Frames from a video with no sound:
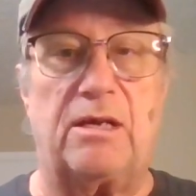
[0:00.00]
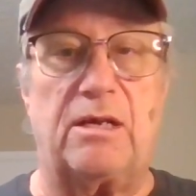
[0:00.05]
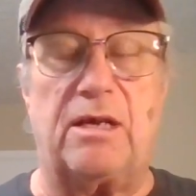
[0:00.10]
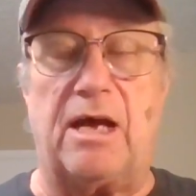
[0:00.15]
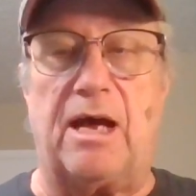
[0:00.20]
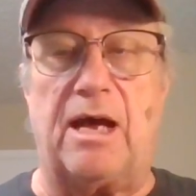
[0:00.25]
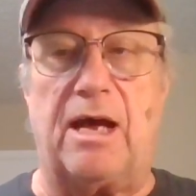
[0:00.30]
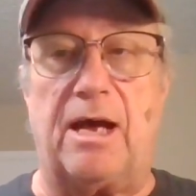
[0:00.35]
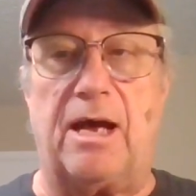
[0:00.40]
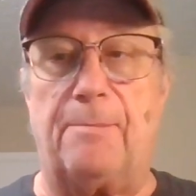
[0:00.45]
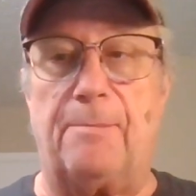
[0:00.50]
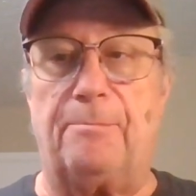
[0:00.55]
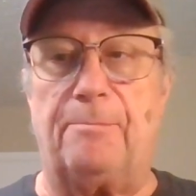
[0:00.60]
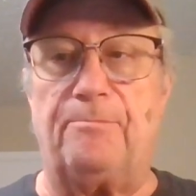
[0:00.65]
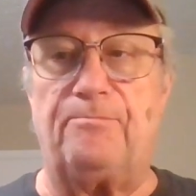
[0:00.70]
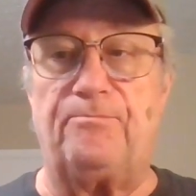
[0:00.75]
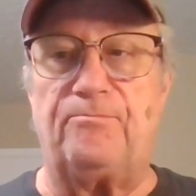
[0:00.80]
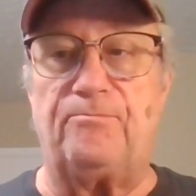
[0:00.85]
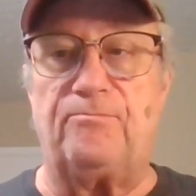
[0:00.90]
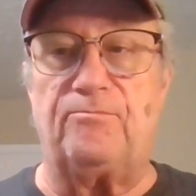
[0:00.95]
Um,
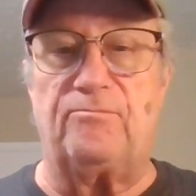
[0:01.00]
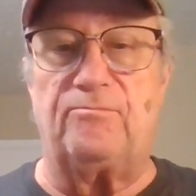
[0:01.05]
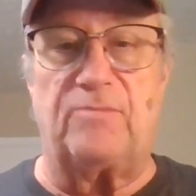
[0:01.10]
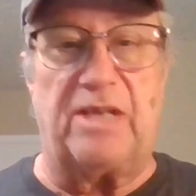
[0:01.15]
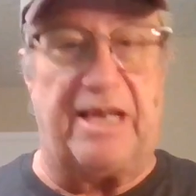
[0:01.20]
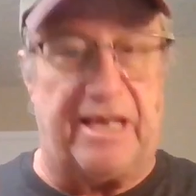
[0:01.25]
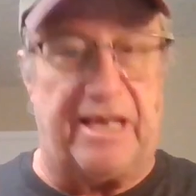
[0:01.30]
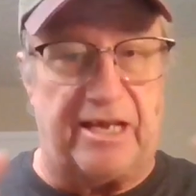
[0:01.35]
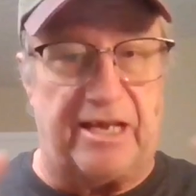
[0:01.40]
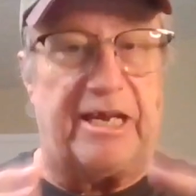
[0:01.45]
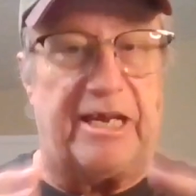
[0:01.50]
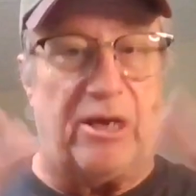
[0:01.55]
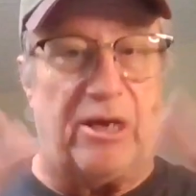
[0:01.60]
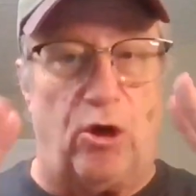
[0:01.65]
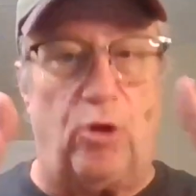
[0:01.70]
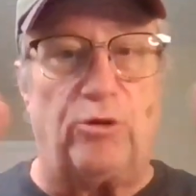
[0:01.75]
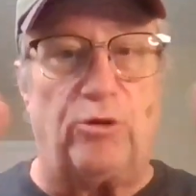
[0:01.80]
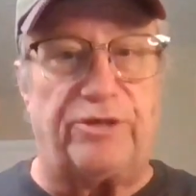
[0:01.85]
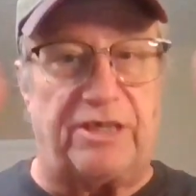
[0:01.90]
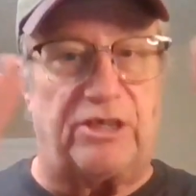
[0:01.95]
it
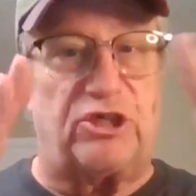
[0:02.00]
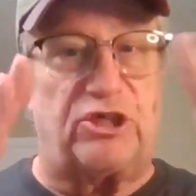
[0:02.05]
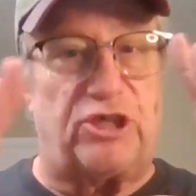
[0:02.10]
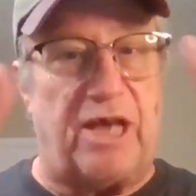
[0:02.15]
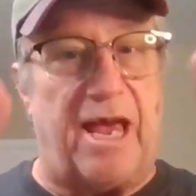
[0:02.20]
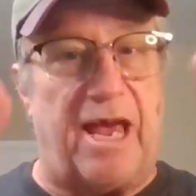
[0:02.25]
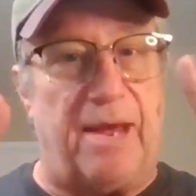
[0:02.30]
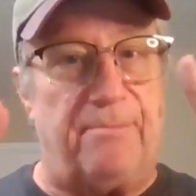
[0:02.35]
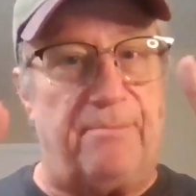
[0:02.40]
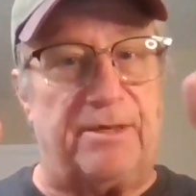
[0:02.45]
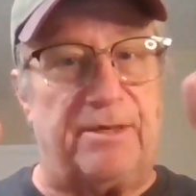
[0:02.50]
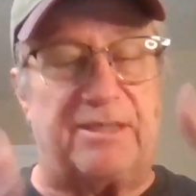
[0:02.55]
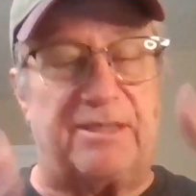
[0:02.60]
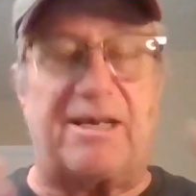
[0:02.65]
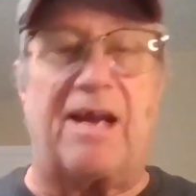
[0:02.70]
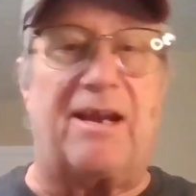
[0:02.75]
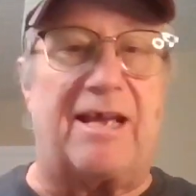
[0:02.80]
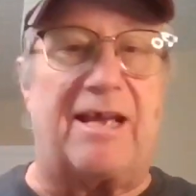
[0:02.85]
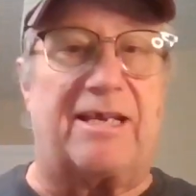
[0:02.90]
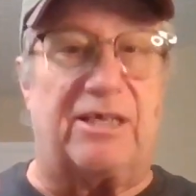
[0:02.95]
holds its shape. It's
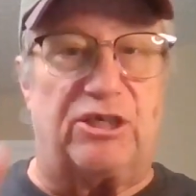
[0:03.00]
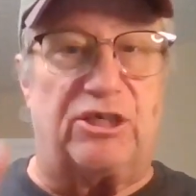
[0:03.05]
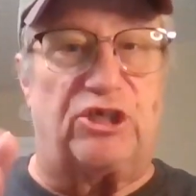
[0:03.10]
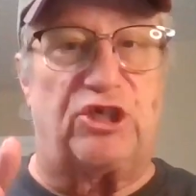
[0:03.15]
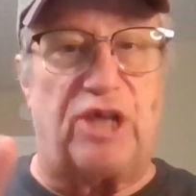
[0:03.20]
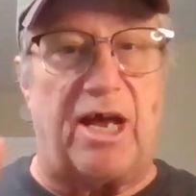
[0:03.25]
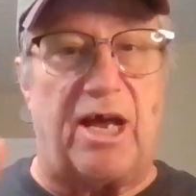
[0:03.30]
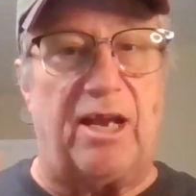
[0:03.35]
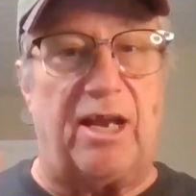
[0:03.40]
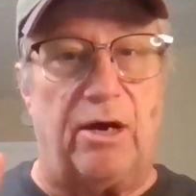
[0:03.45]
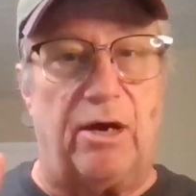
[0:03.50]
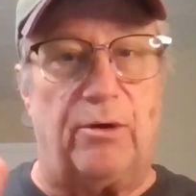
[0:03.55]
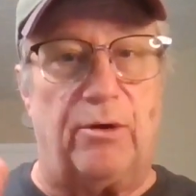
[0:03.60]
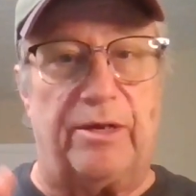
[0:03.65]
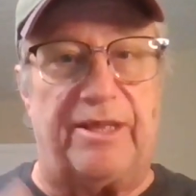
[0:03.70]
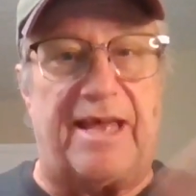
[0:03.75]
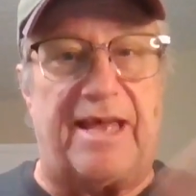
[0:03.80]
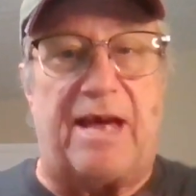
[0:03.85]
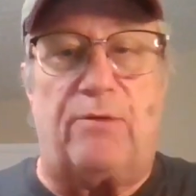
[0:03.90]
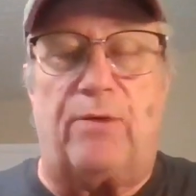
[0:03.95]
kind of like a jello in
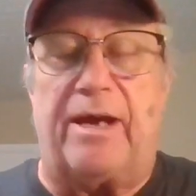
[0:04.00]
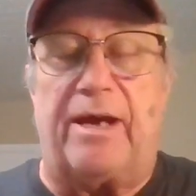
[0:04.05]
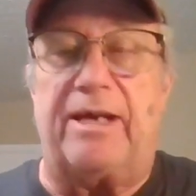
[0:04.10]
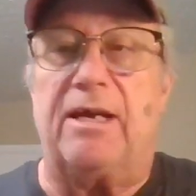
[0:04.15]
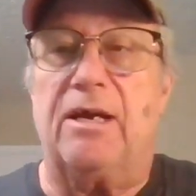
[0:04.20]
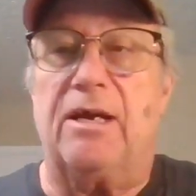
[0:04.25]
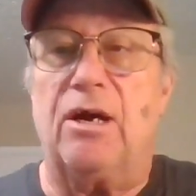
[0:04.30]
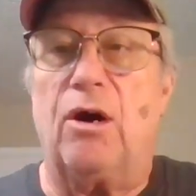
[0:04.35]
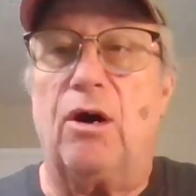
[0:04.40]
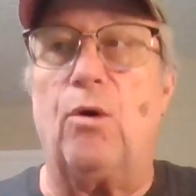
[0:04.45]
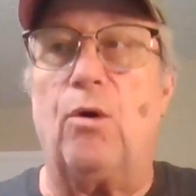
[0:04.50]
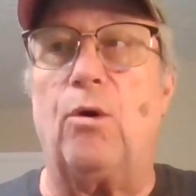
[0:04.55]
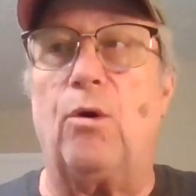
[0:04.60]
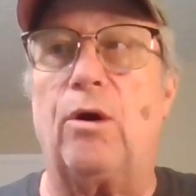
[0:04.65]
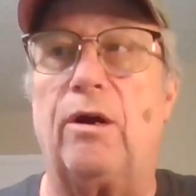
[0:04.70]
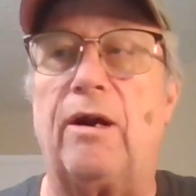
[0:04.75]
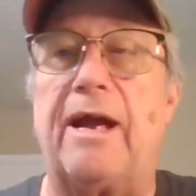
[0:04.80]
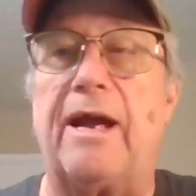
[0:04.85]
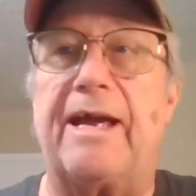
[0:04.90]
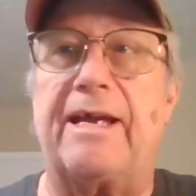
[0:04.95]
that way,
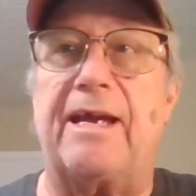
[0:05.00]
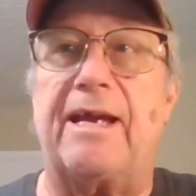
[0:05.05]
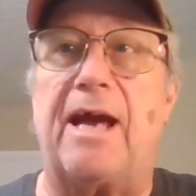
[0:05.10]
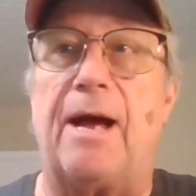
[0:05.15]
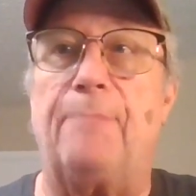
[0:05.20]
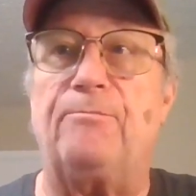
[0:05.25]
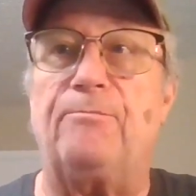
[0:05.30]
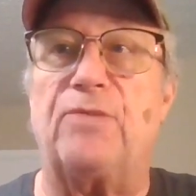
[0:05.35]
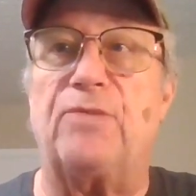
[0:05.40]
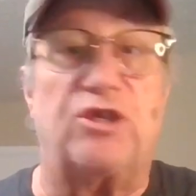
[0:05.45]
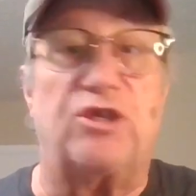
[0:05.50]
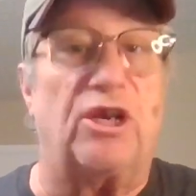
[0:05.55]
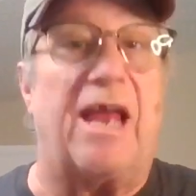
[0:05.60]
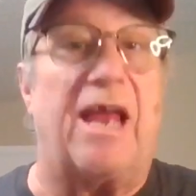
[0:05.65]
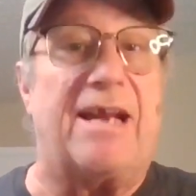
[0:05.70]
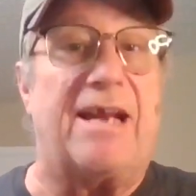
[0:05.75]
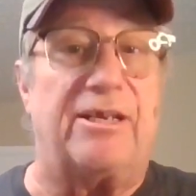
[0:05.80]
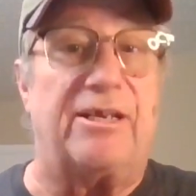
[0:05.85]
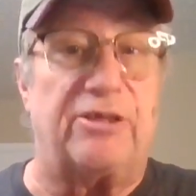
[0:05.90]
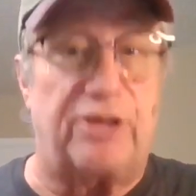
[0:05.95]
or a
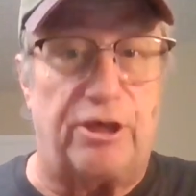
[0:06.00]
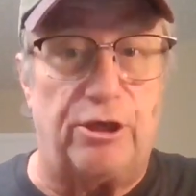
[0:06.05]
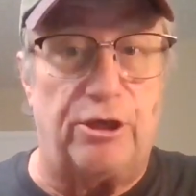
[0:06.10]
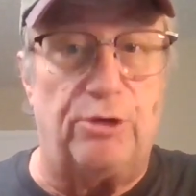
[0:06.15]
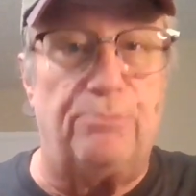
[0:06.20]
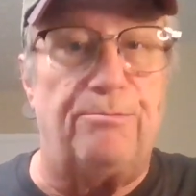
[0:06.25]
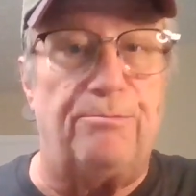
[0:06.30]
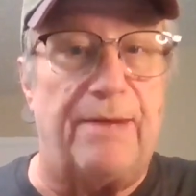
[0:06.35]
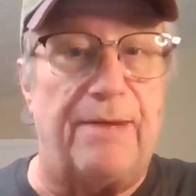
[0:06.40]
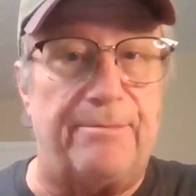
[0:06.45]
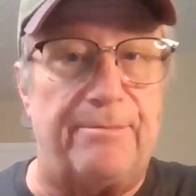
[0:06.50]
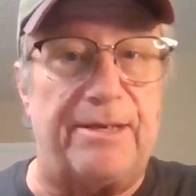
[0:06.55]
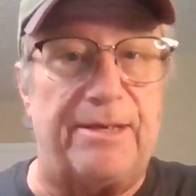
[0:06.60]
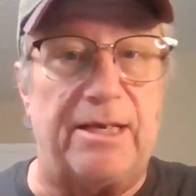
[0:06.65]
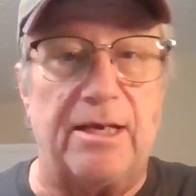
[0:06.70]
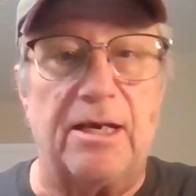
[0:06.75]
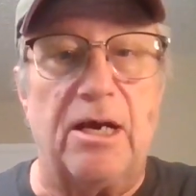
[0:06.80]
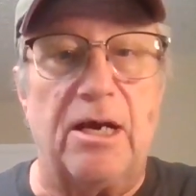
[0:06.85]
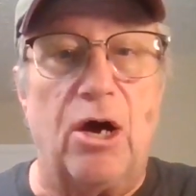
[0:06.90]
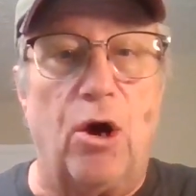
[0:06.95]
gelatinous cube maybe.
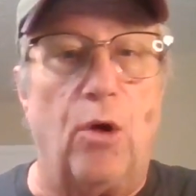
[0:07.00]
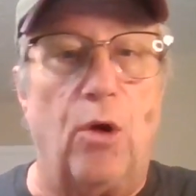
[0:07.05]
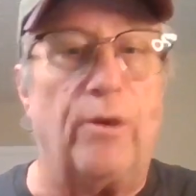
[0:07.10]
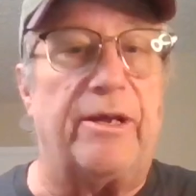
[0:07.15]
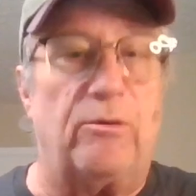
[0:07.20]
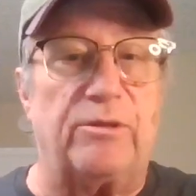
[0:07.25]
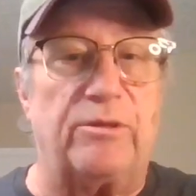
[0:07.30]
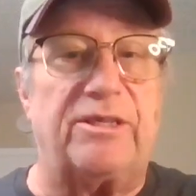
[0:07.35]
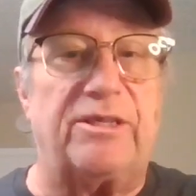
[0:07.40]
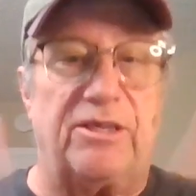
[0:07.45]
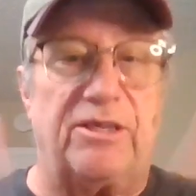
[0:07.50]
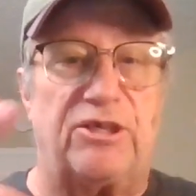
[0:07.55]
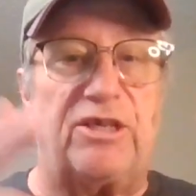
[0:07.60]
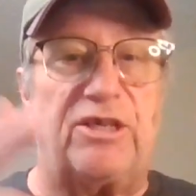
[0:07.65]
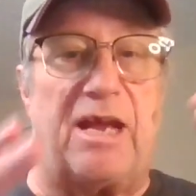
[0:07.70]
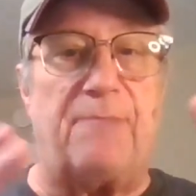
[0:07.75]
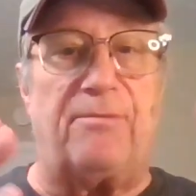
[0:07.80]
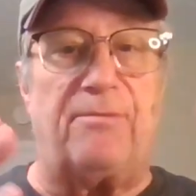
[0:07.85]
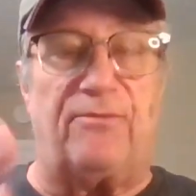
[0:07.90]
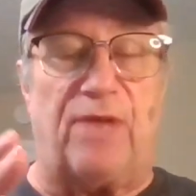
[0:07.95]
Only it was in the
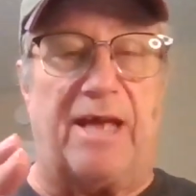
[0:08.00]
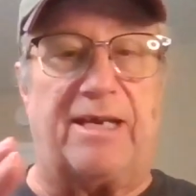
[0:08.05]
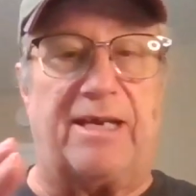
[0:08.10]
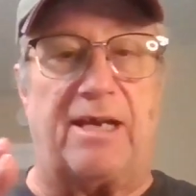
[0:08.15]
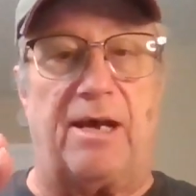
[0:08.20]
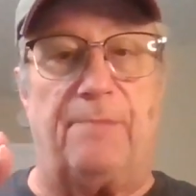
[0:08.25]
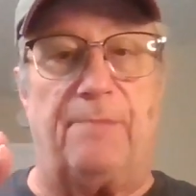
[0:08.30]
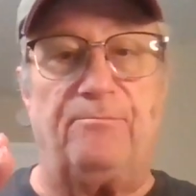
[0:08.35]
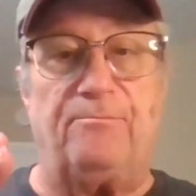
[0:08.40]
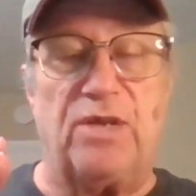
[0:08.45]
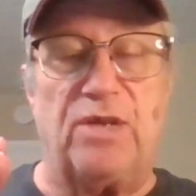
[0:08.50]
shape of like a